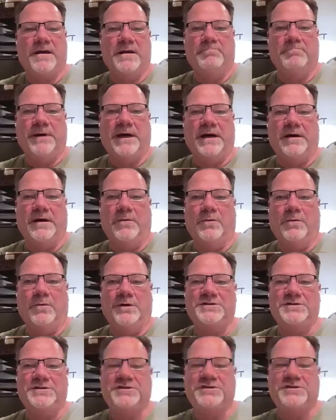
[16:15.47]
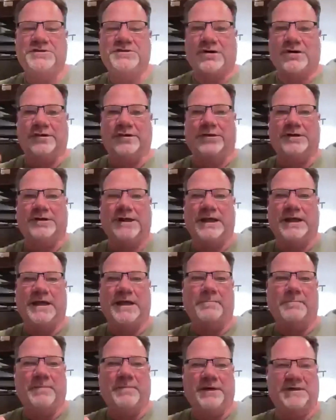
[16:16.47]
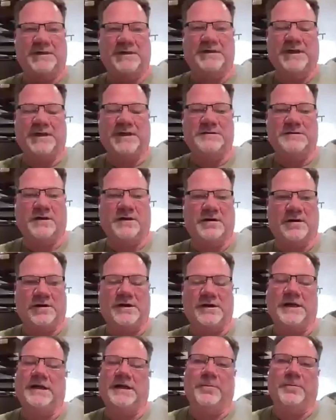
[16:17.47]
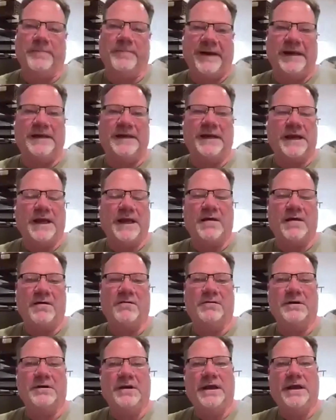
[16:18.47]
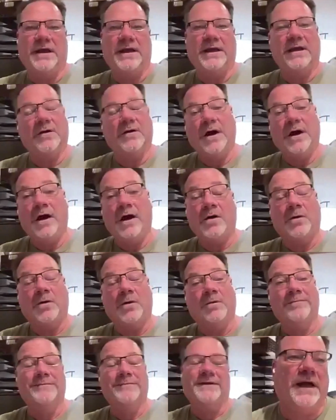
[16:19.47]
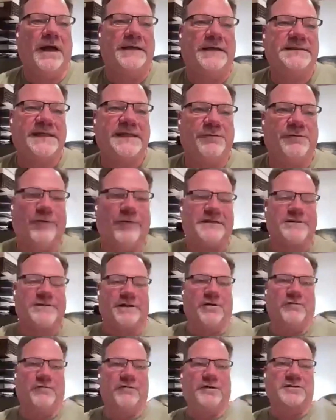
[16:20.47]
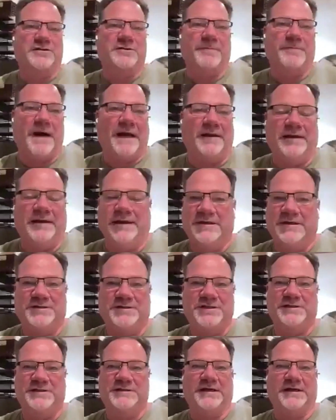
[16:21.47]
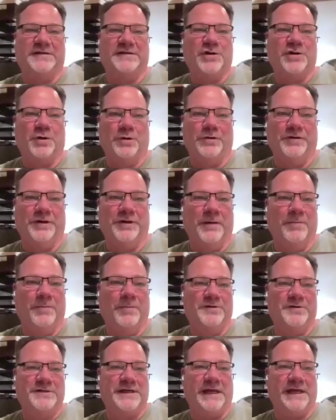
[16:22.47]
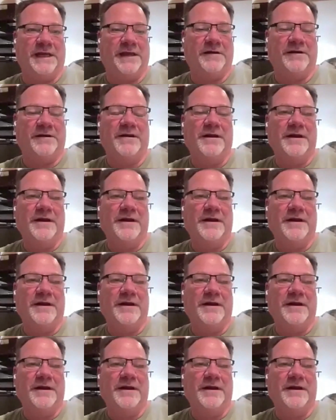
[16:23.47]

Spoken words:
but once you start looking at a budget and start looking at your bank account and go, oh, I see Rachel over there smiling because she's like a total numbers geek,